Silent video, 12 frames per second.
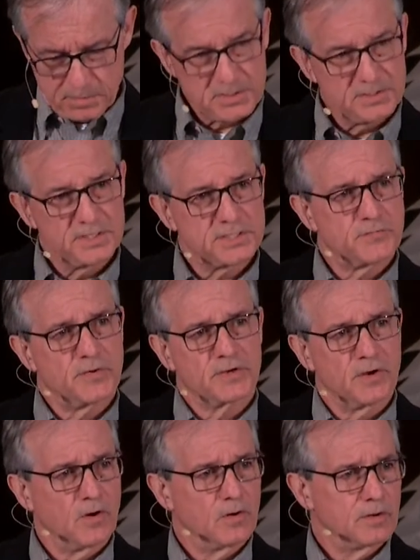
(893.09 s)
but to
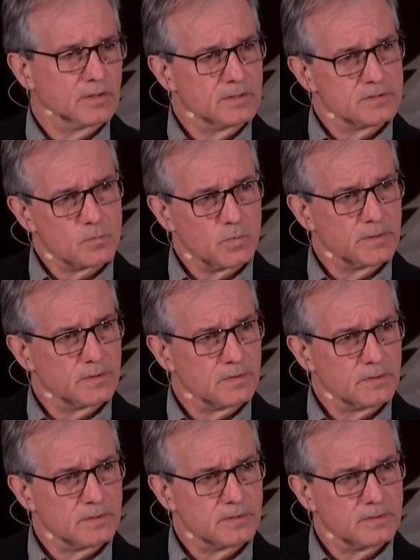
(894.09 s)
disregard his
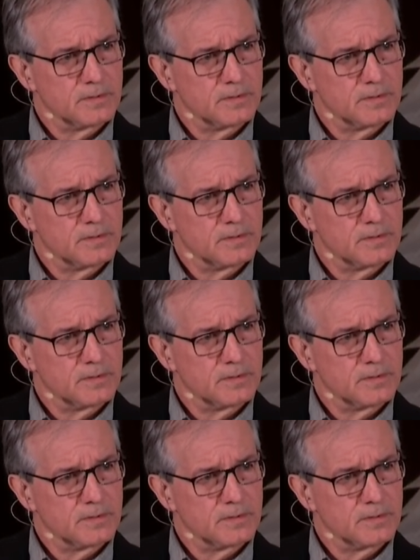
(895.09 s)
will